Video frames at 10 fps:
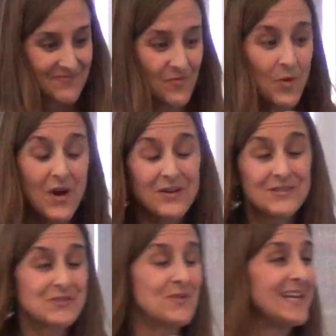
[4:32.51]

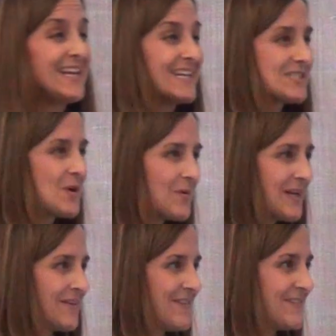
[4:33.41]
420 kids go
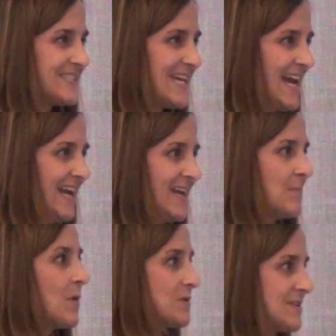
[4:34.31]
here every day.
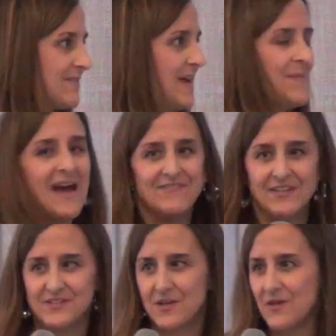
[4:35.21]
Most of them have
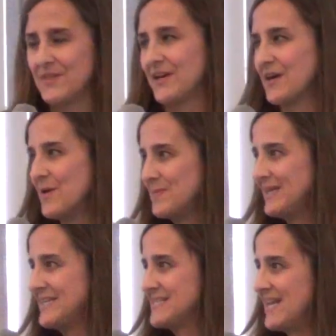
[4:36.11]
an adult that
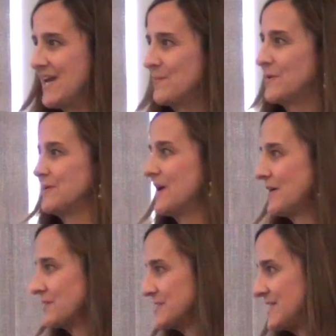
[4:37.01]
accompanies them or
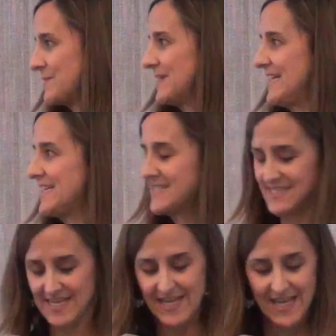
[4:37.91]
younger
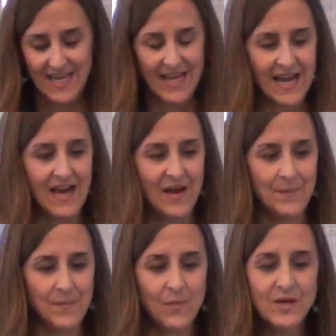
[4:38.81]
siblings.
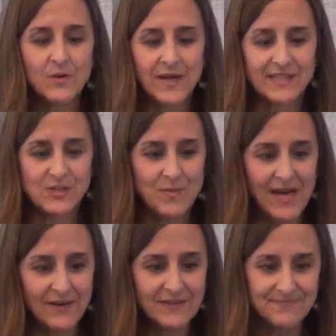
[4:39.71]
We knew we could do
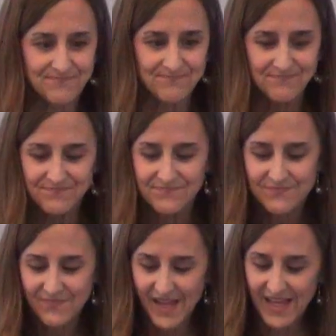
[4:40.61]
better.
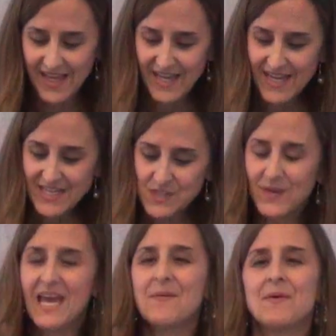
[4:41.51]
So
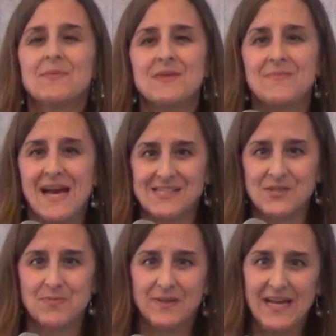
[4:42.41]
we came up with a
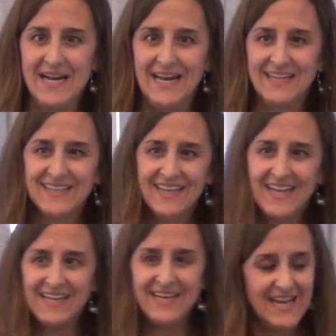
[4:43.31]
master plan,
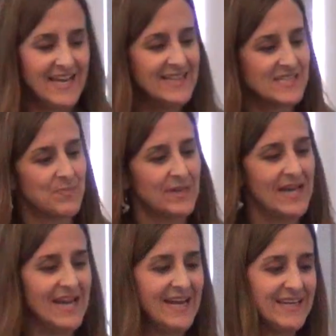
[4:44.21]
and in this
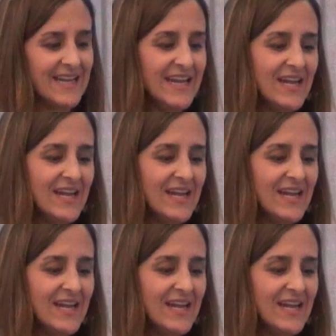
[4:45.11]
plan,